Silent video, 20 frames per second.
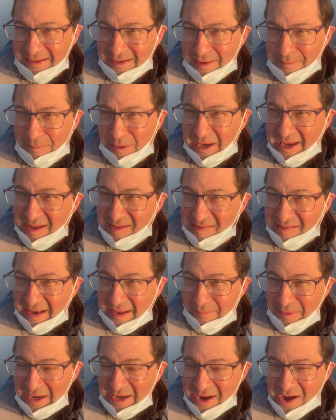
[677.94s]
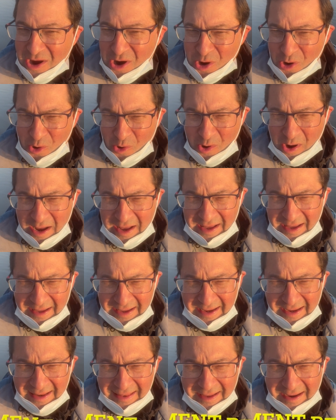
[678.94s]
Please let me know
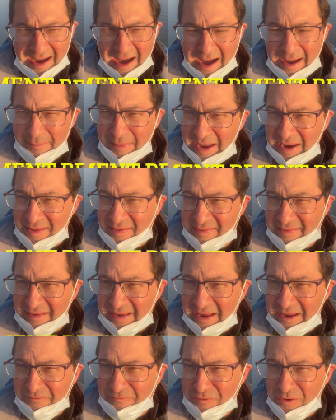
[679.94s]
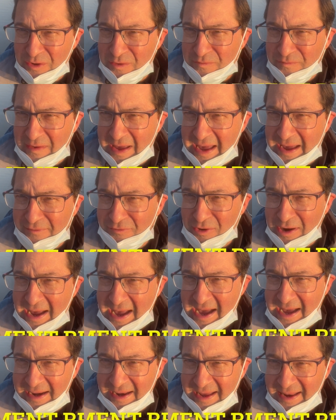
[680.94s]
in the comments if you've ever
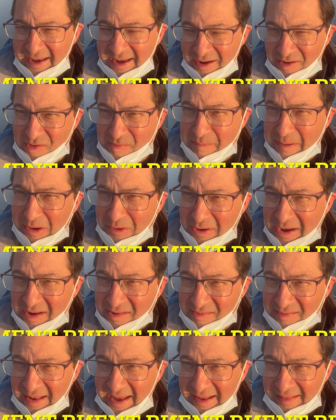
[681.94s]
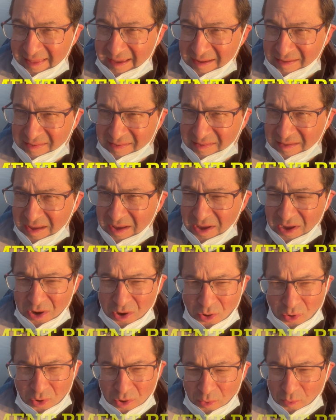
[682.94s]
had any experience like this,
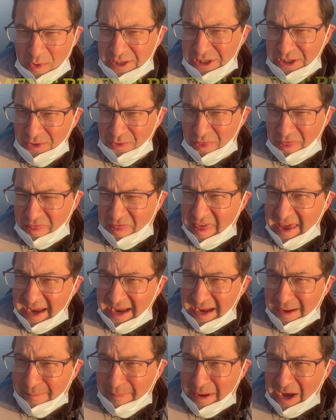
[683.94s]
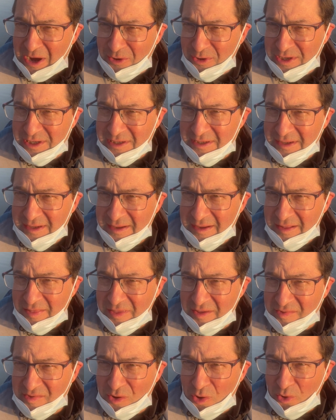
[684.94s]
or what you think about
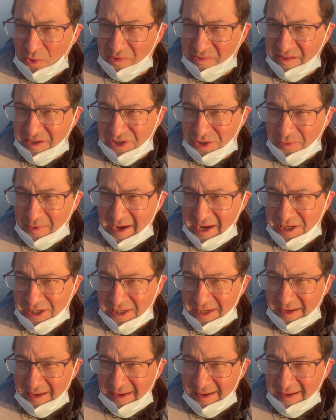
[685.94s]
this whole situation.